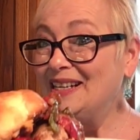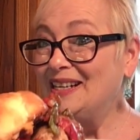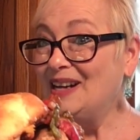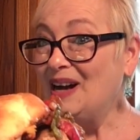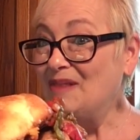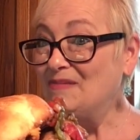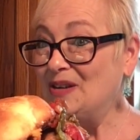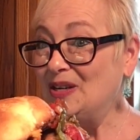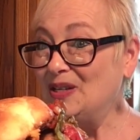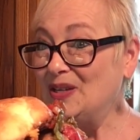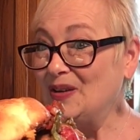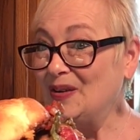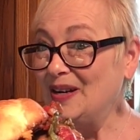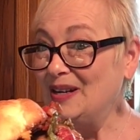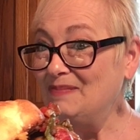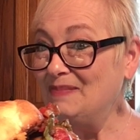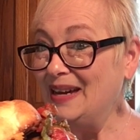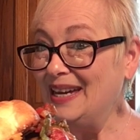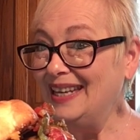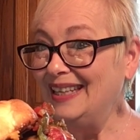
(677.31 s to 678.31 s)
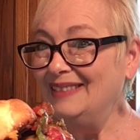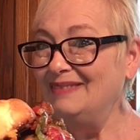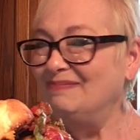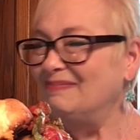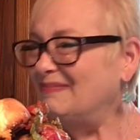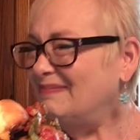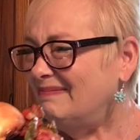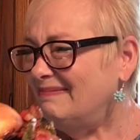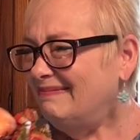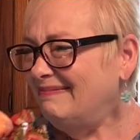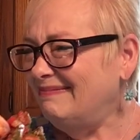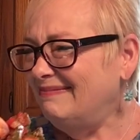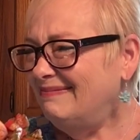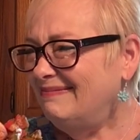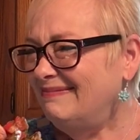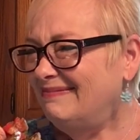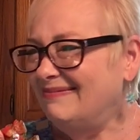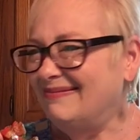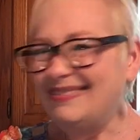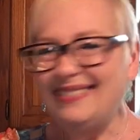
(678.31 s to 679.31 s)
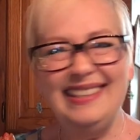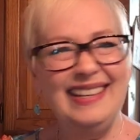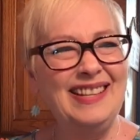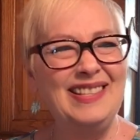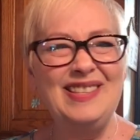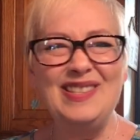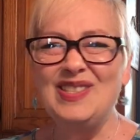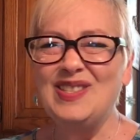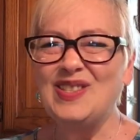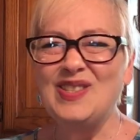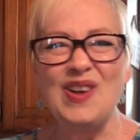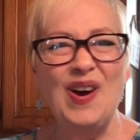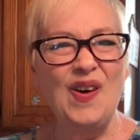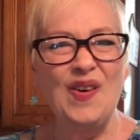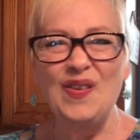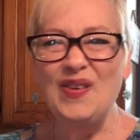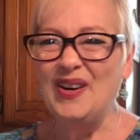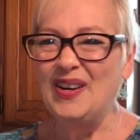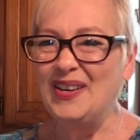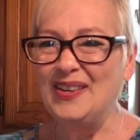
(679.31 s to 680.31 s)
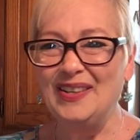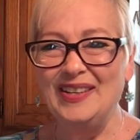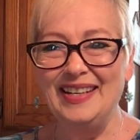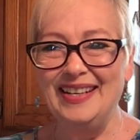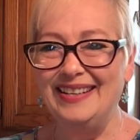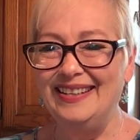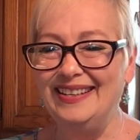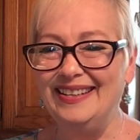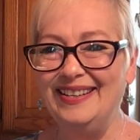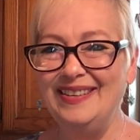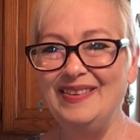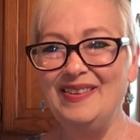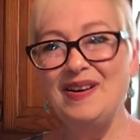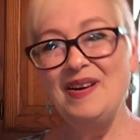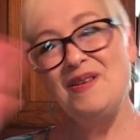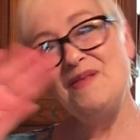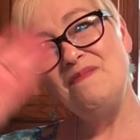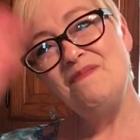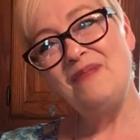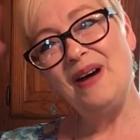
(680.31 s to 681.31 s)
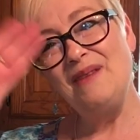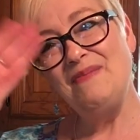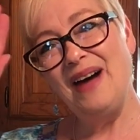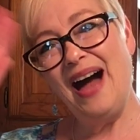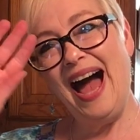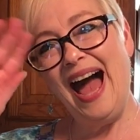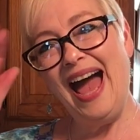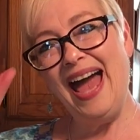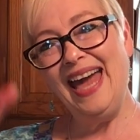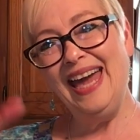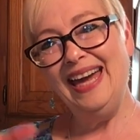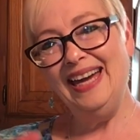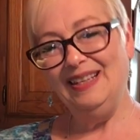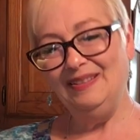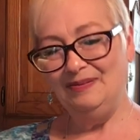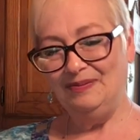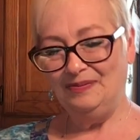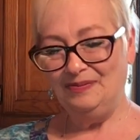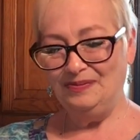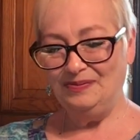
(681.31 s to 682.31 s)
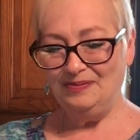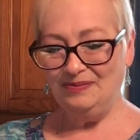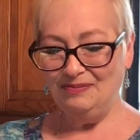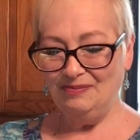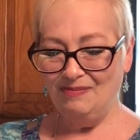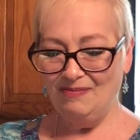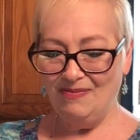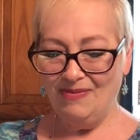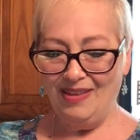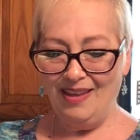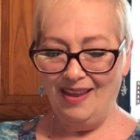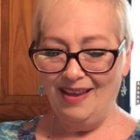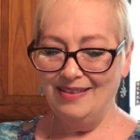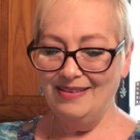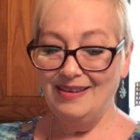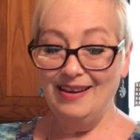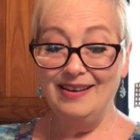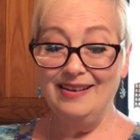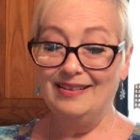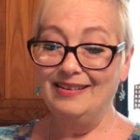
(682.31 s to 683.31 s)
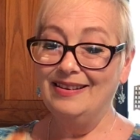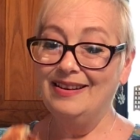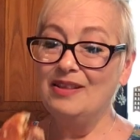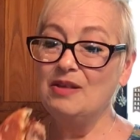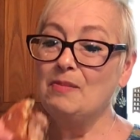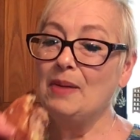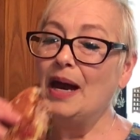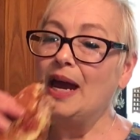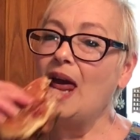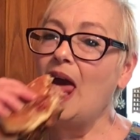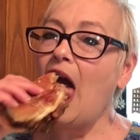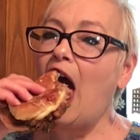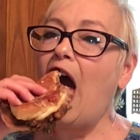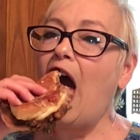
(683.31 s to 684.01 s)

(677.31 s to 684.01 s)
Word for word: Come and join me. Mmm, it's so good. Bye-bye. Taking another bite.